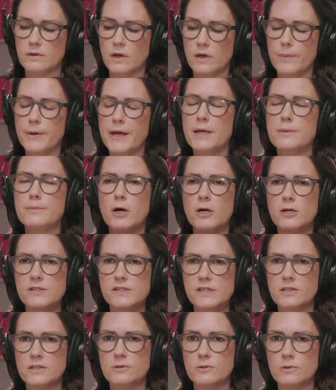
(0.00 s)
paid
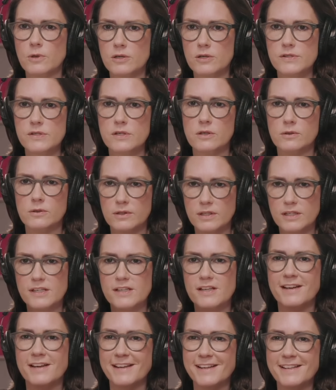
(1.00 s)
partisan who also
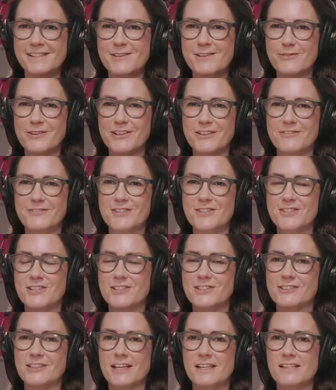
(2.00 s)
is a bit of a
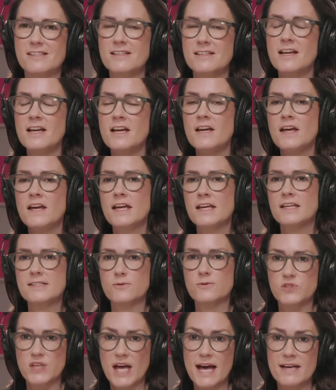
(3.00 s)
journalist, is
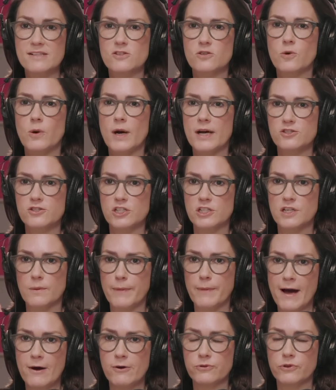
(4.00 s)
he was asked a question
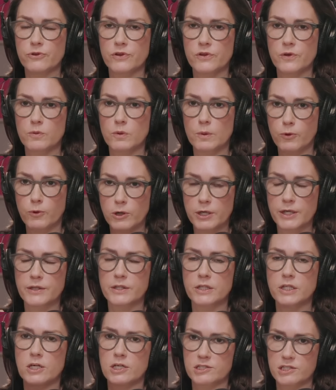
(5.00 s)
about the report in
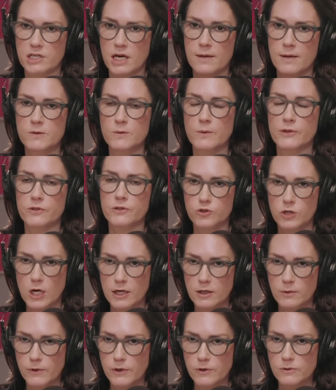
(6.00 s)
the New York Times about the
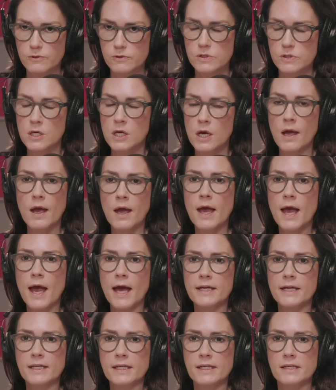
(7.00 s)
drug abuse.
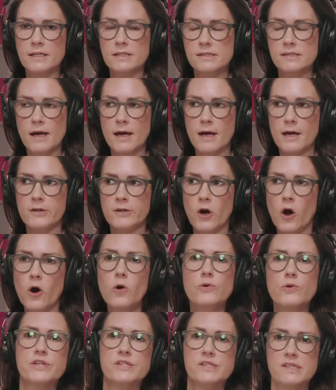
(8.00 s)
And he said,
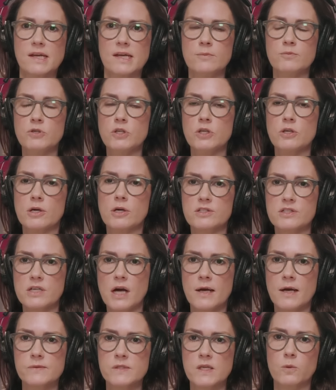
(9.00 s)
the same New York
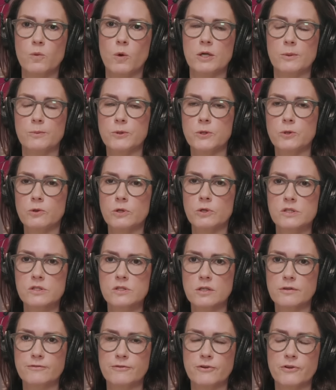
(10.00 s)
Times that won a
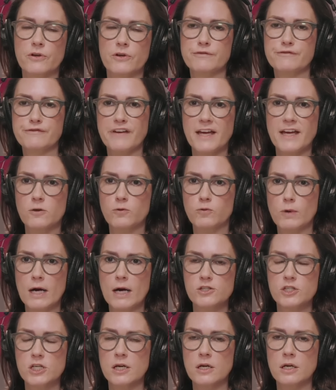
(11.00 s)
Pulitzer for their fake
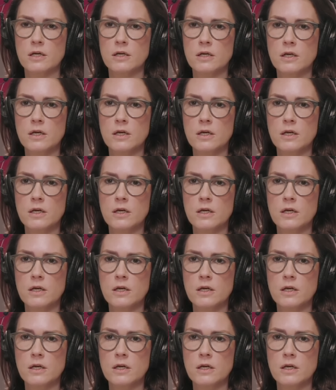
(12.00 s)
Russia